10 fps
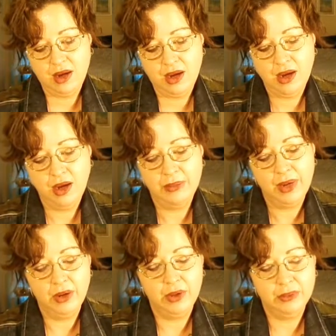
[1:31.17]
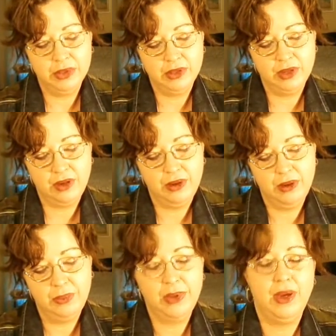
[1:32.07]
I had my hopes up.